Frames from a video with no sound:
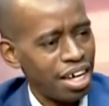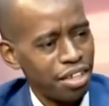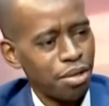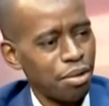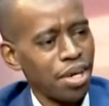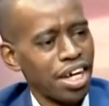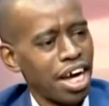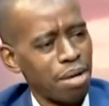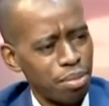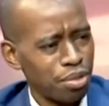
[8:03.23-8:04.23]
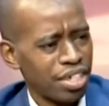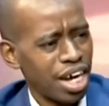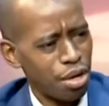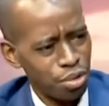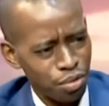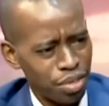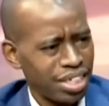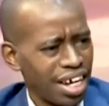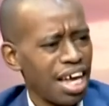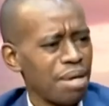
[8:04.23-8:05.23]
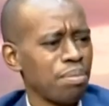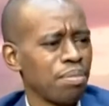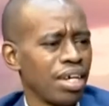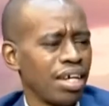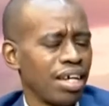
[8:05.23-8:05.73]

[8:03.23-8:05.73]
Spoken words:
either going up or down over time.